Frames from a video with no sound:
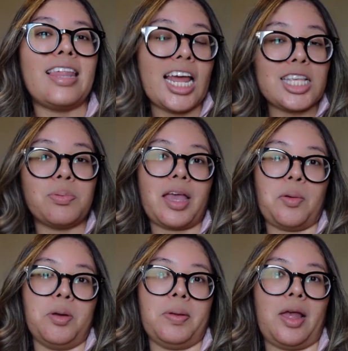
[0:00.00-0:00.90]
The next book I
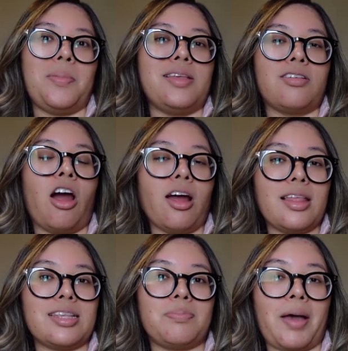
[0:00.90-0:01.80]
want to pick up is
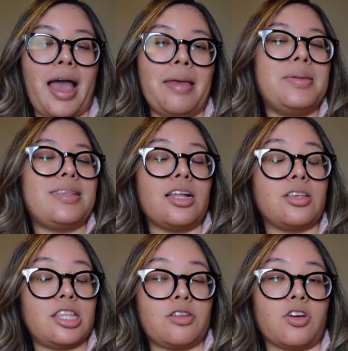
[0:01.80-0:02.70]
Heartless by Miss
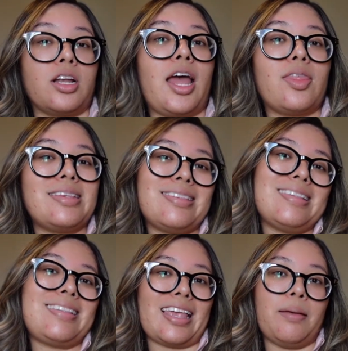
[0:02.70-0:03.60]
Elsie Silver. Now this is the
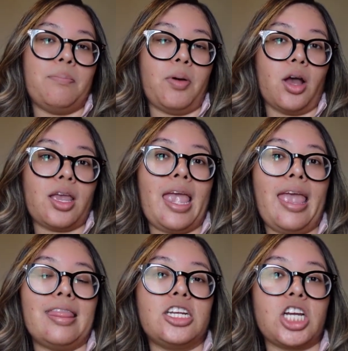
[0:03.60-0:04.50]
second book
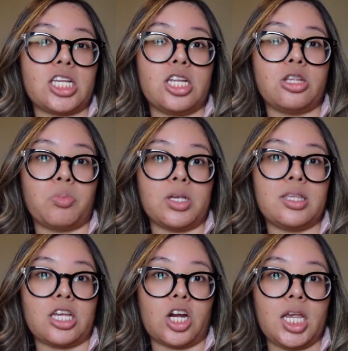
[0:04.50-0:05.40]
in the Chestnut Spring
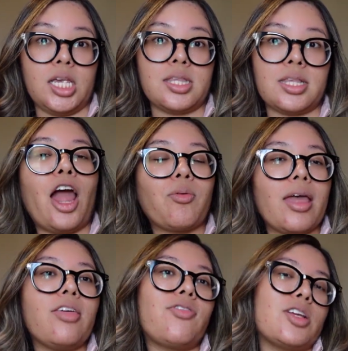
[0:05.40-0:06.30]
series. I
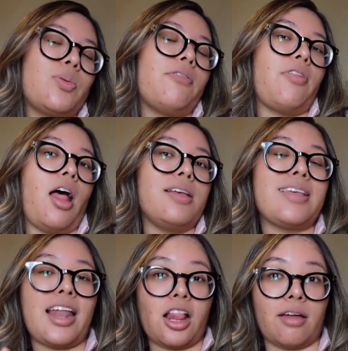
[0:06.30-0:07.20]
read the first one, Flawless,
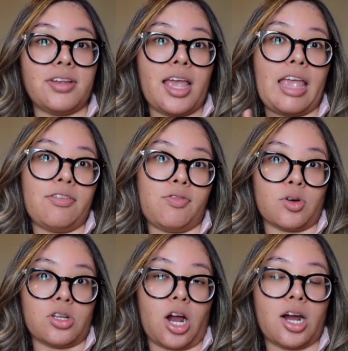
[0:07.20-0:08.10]
and I loved it. I gave it
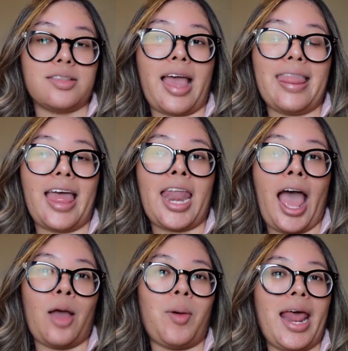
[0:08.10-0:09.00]
4 stars, and then
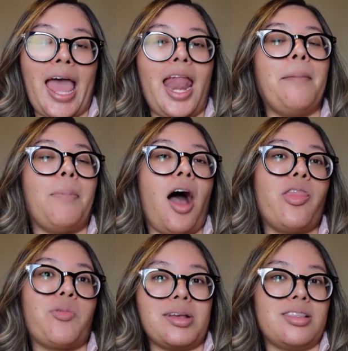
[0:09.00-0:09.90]
I went ahead and
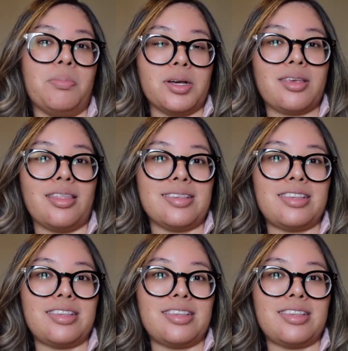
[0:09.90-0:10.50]
bought the rest of the book in the